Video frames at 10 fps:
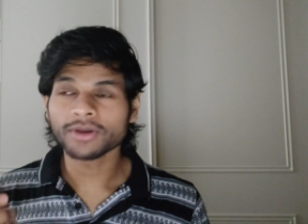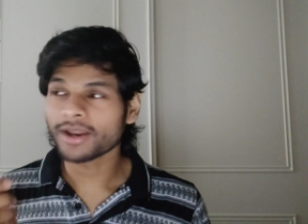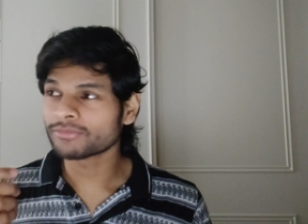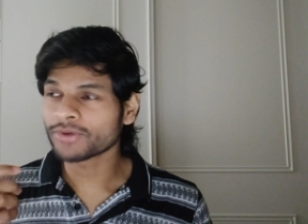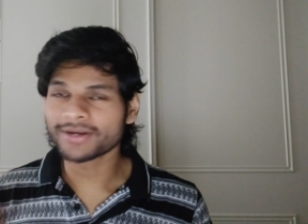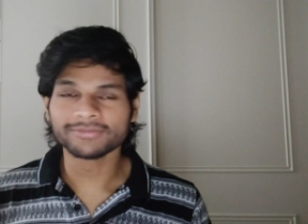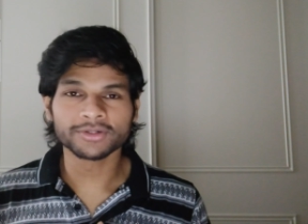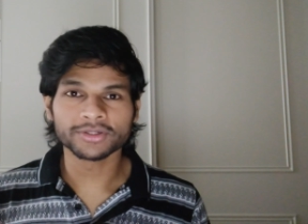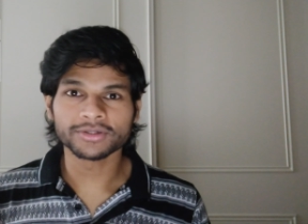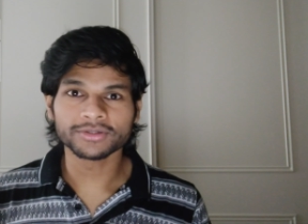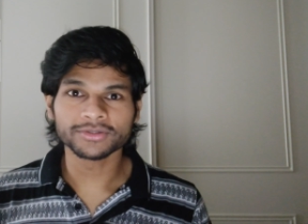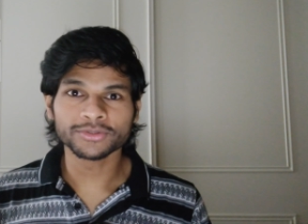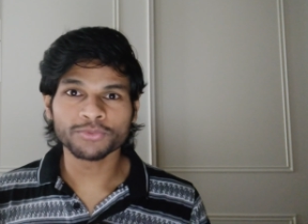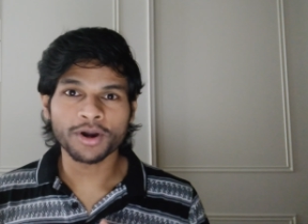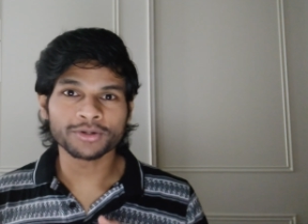and whenever
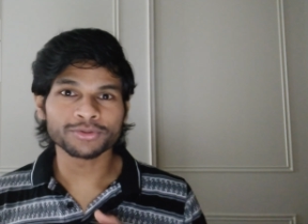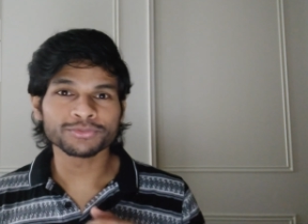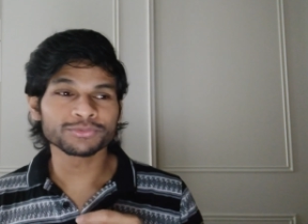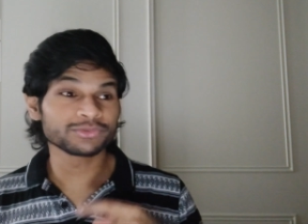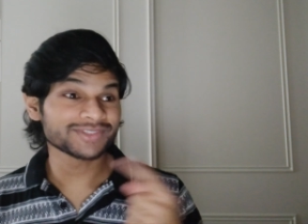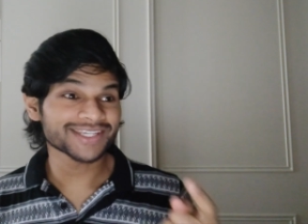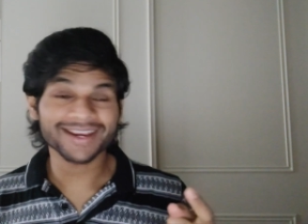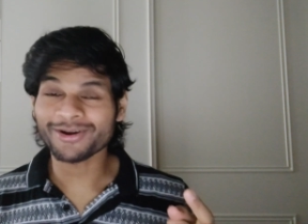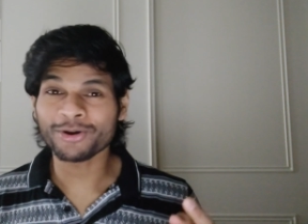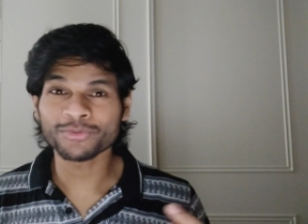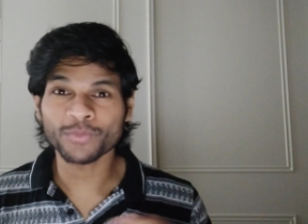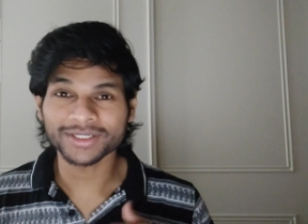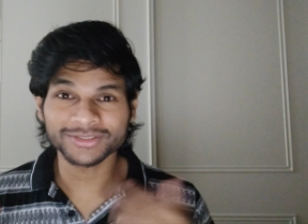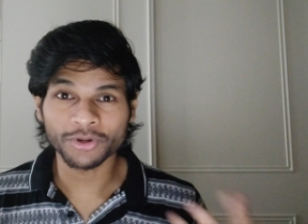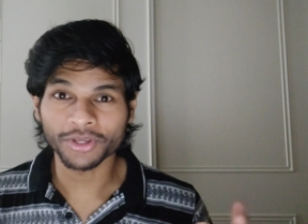you want to check on
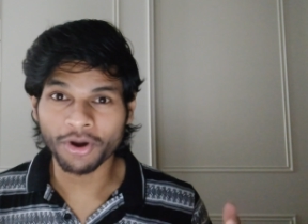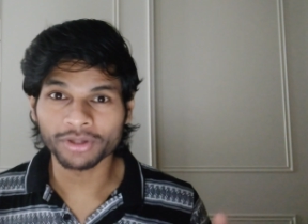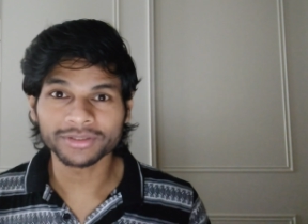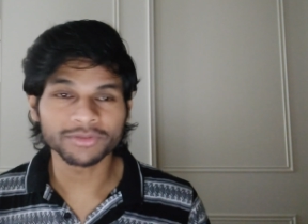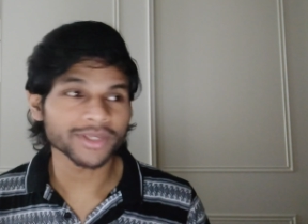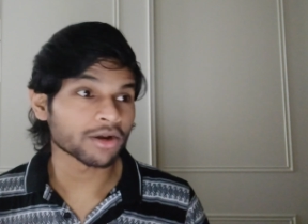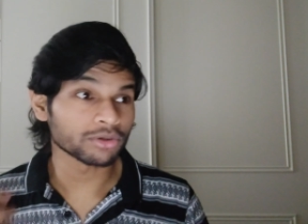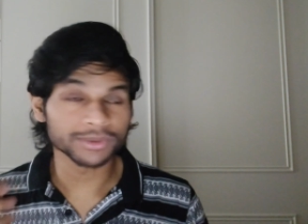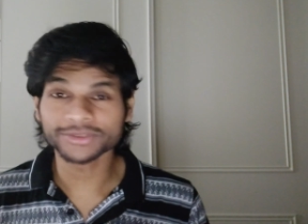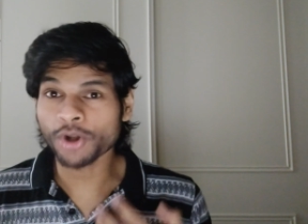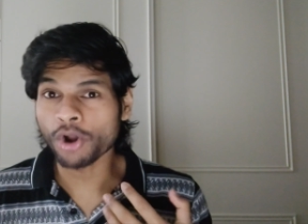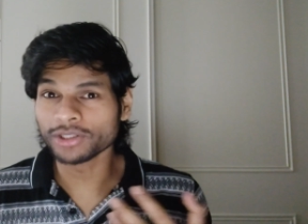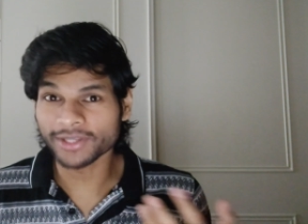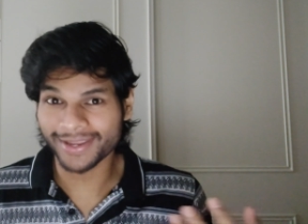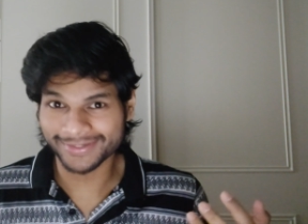what's going on you can always
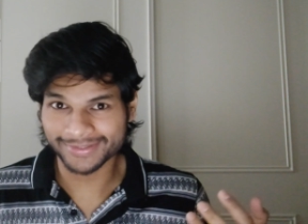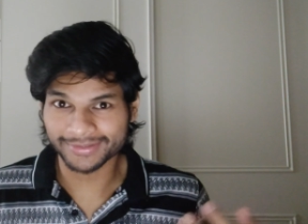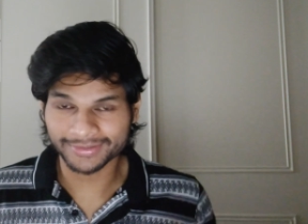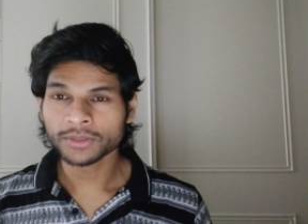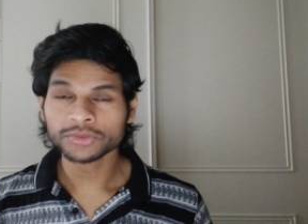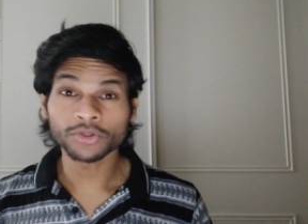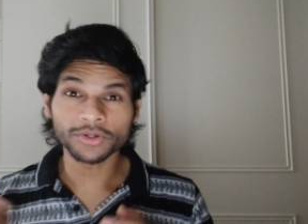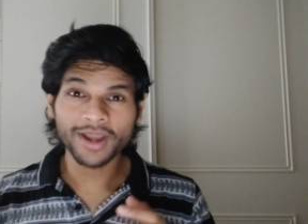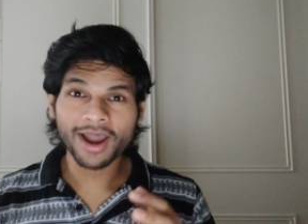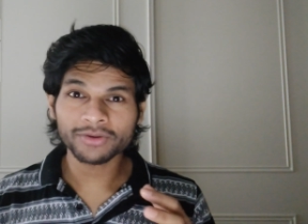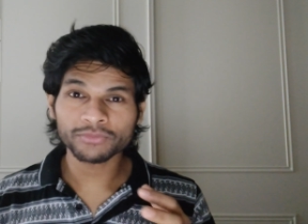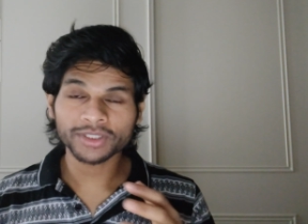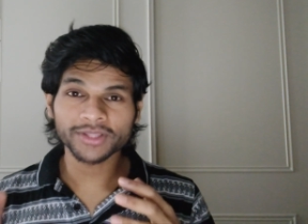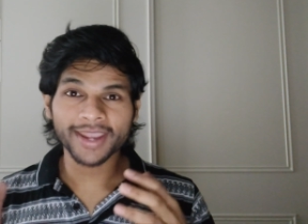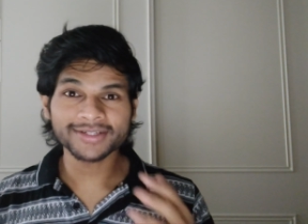call the agent so now
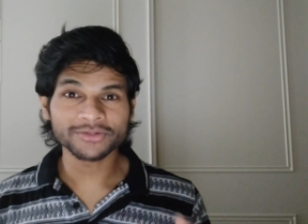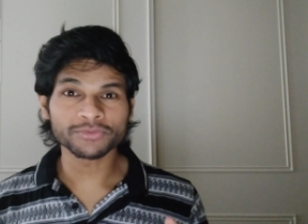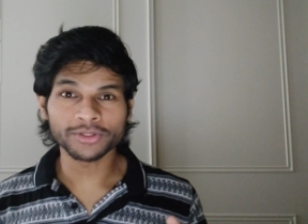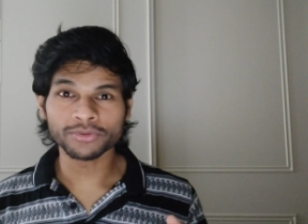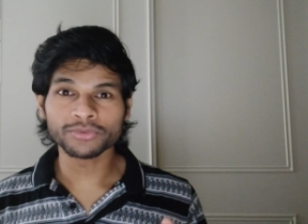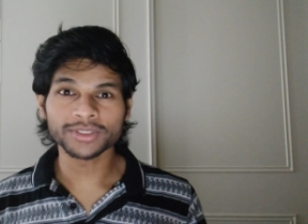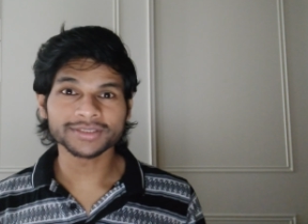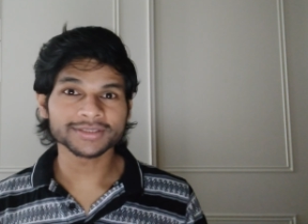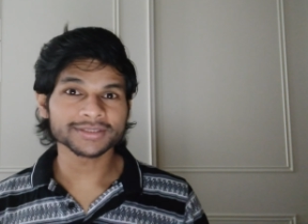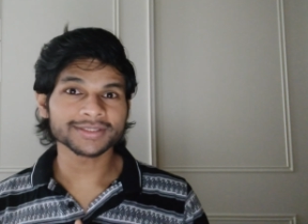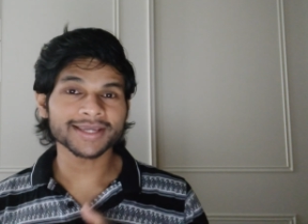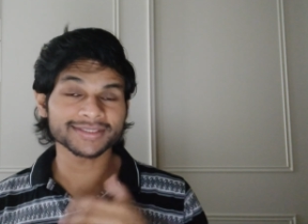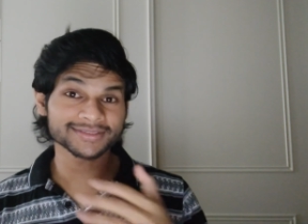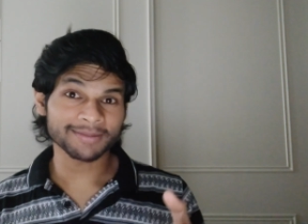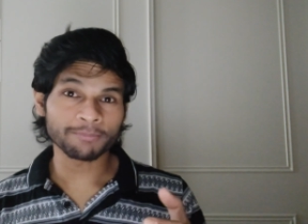what the agent will do is he
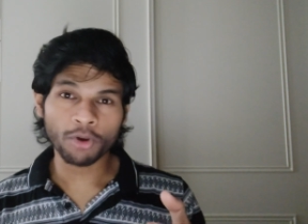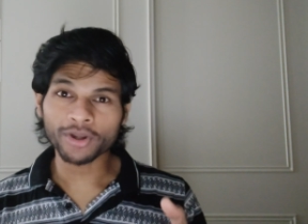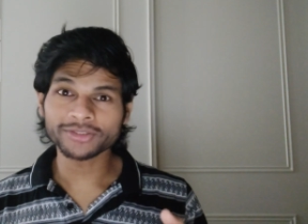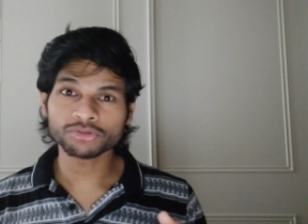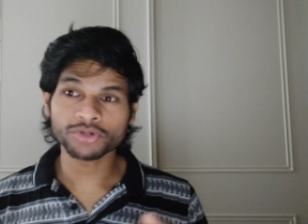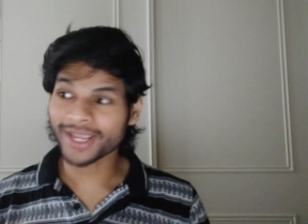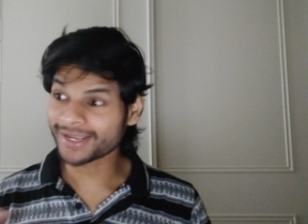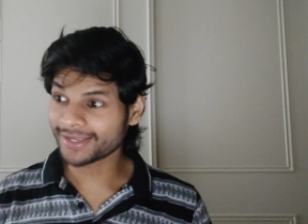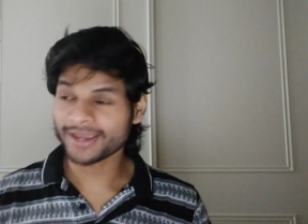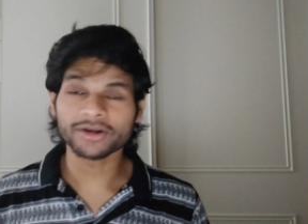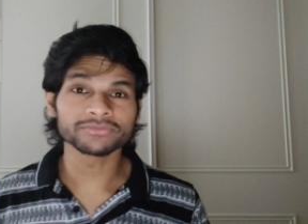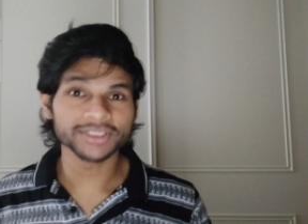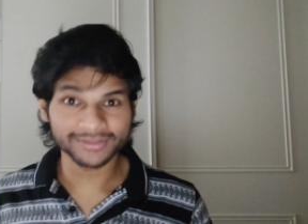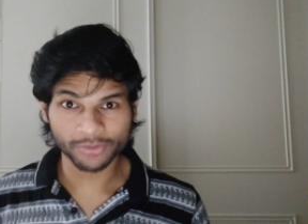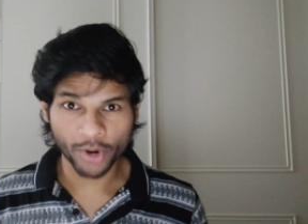has his employees to take care of
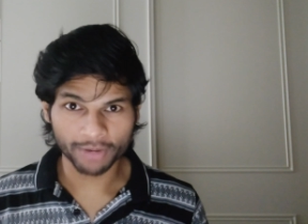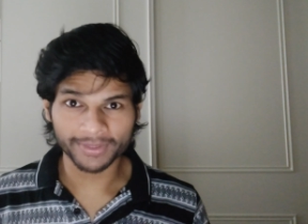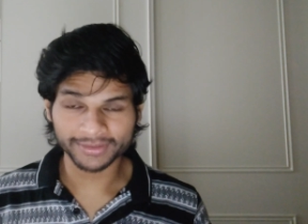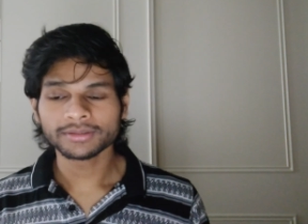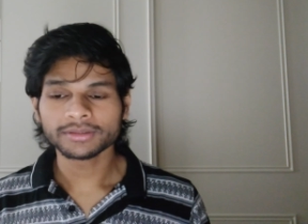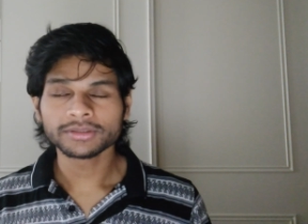these requirements